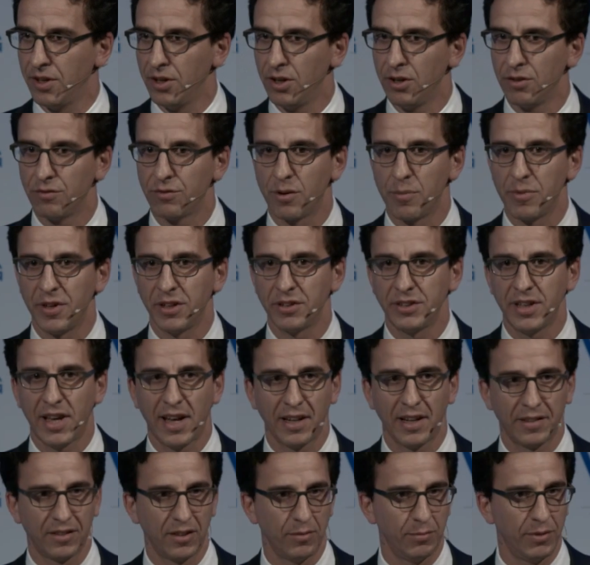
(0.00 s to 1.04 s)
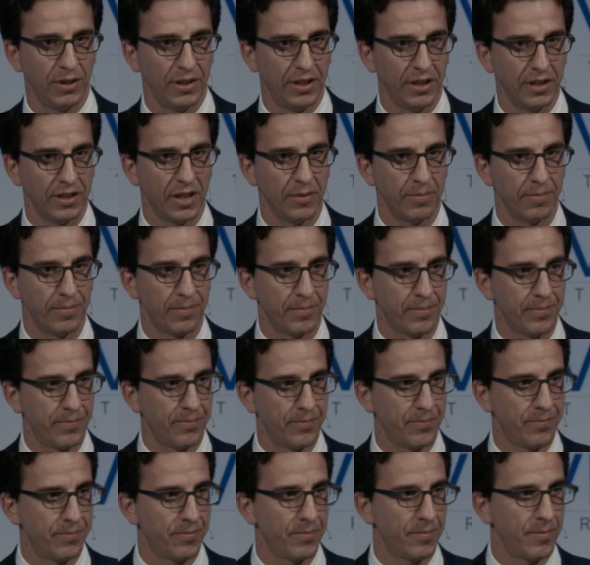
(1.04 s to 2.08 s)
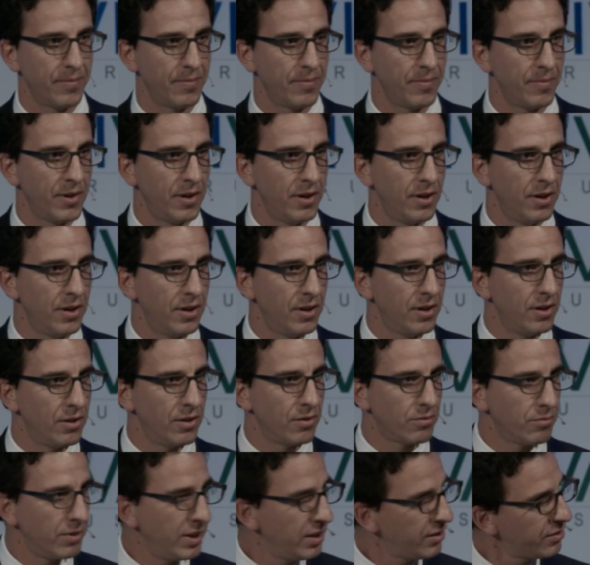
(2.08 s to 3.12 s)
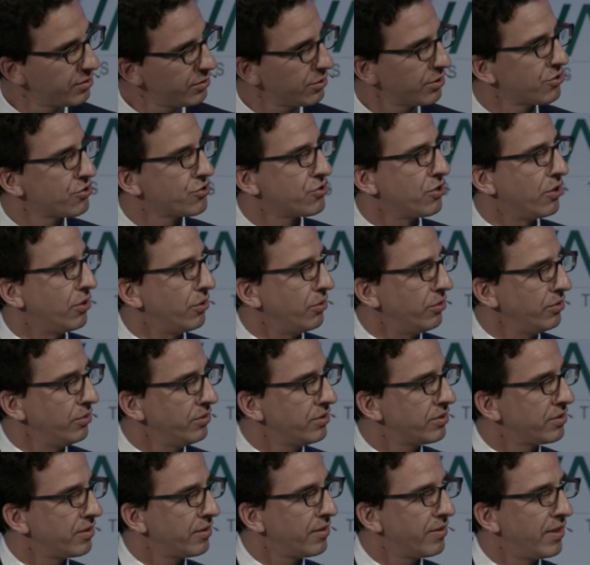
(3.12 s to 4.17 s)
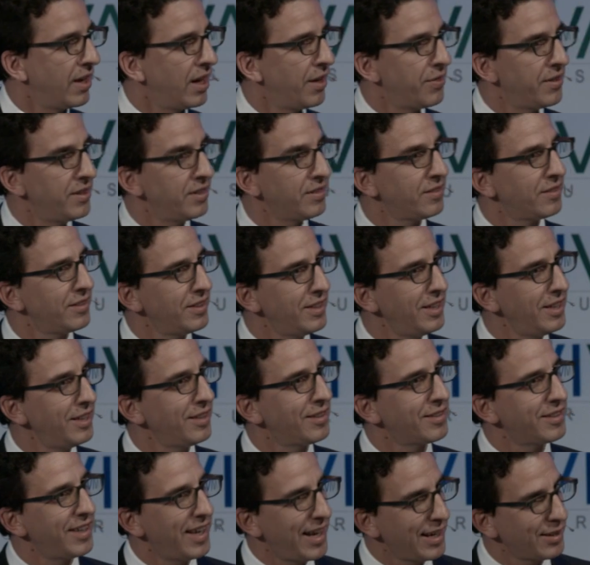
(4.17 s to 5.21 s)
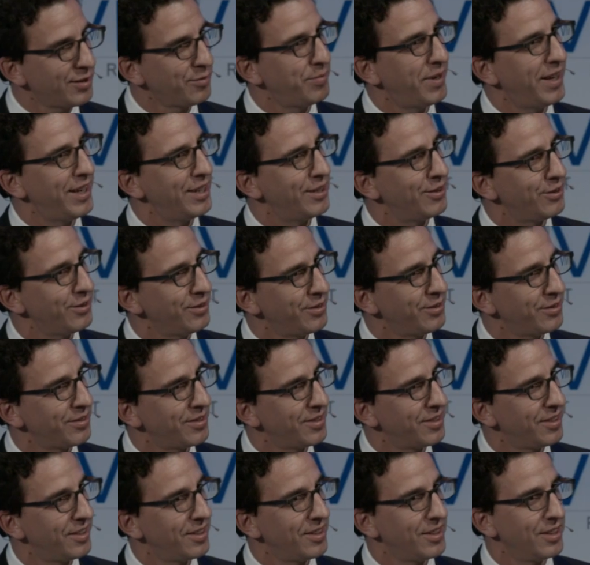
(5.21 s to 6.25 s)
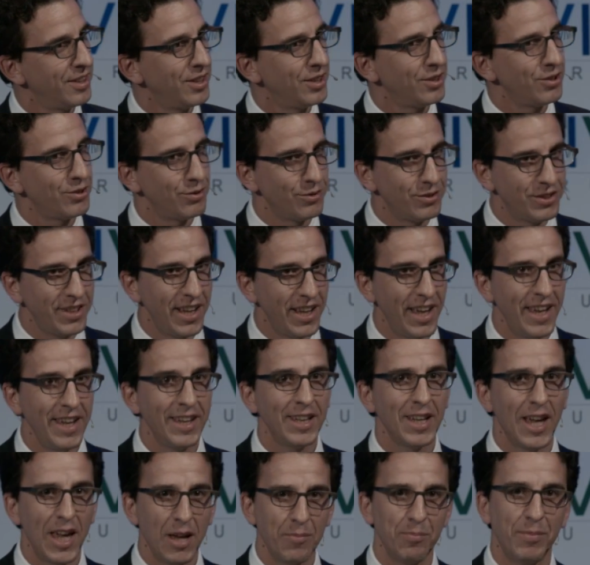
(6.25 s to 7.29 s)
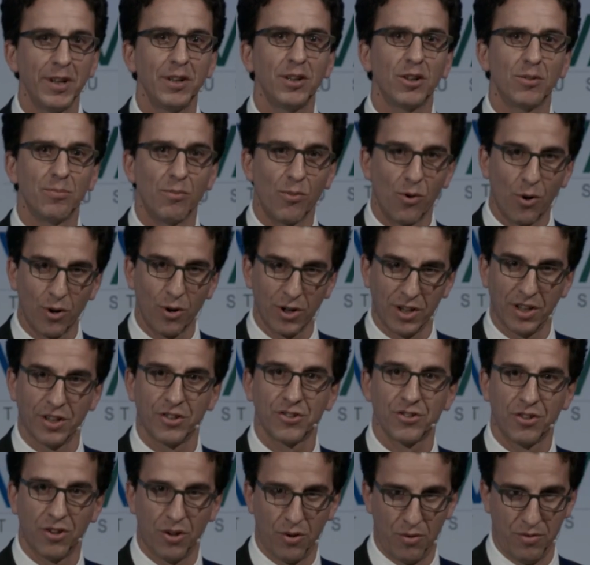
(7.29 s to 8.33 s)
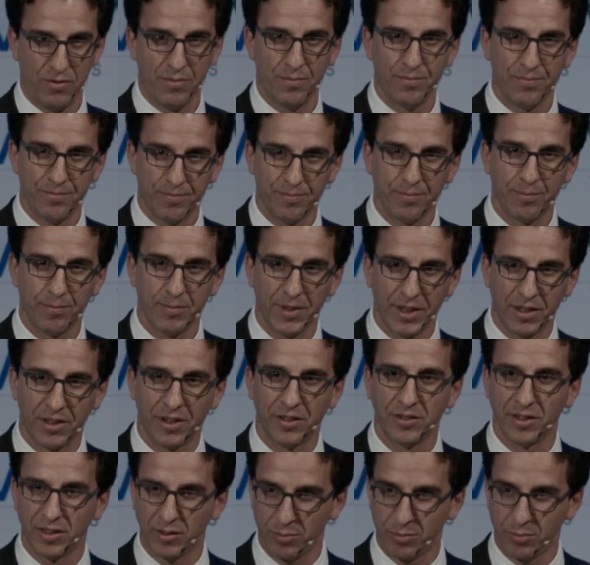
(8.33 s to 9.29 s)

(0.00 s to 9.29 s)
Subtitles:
from their taxable income. Research shows that this leads taxpayers to take a bigger mortgage loan because it's